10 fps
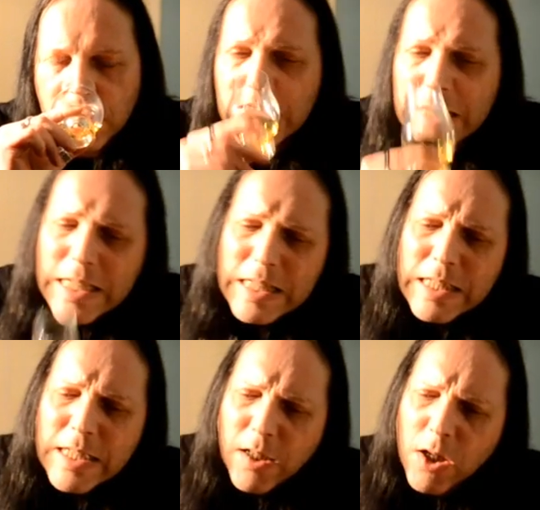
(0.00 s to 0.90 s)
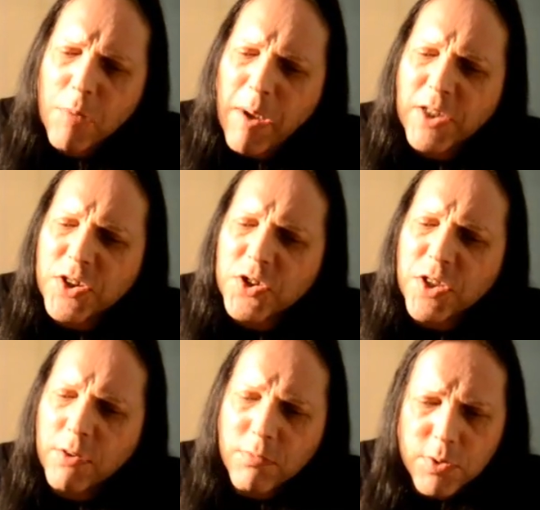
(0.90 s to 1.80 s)
Little herbaceous
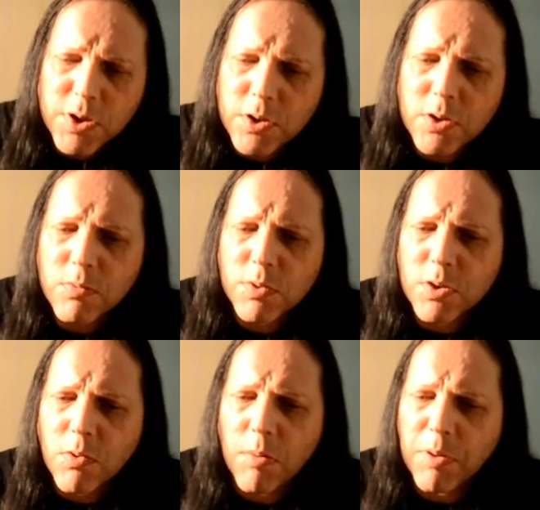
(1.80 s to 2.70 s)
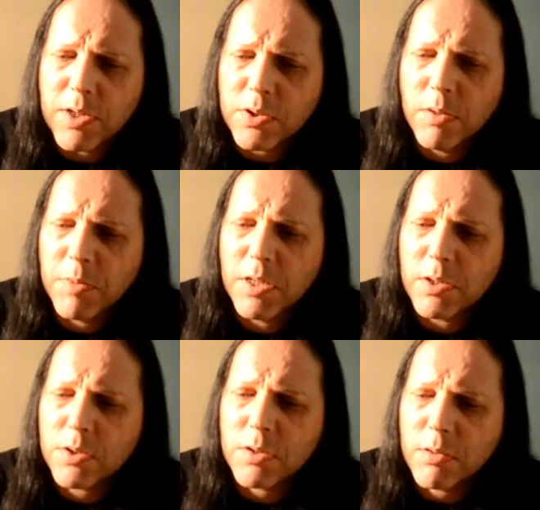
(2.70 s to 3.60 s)
note, which is quite pleasant. I mean,
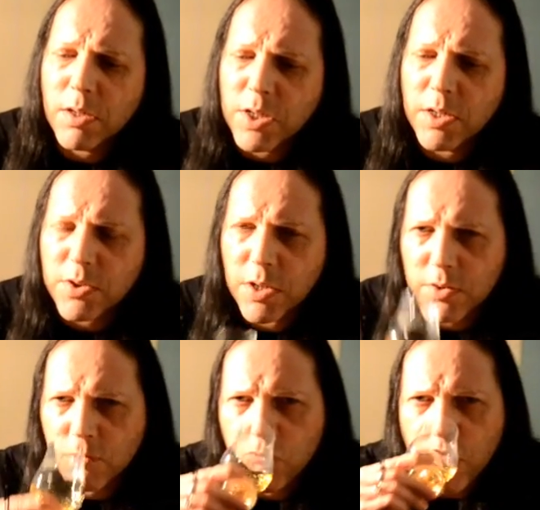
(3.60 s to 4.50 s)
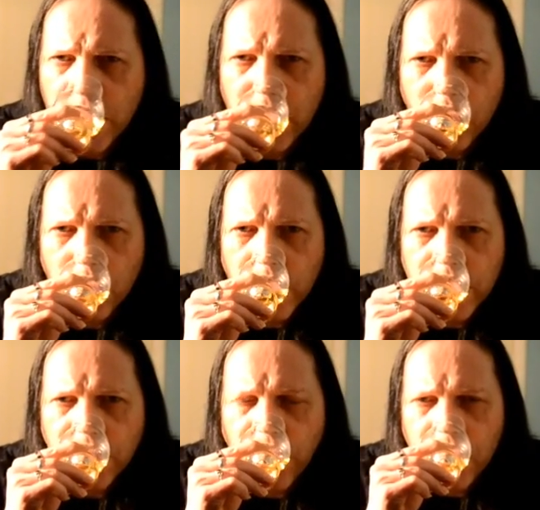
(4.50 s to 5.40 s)
it's like I said, it's really oily.
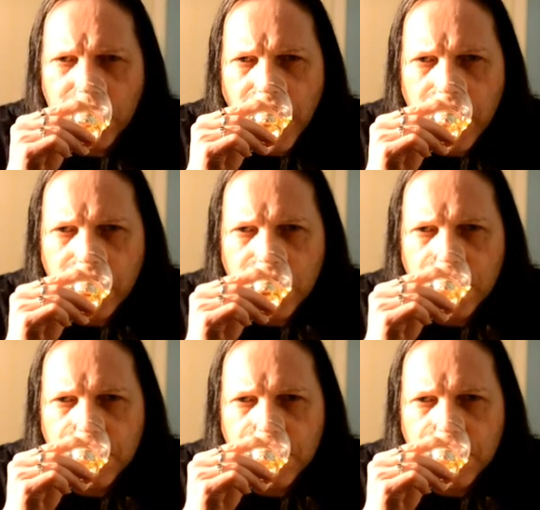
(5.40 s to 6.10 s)
It's very dense.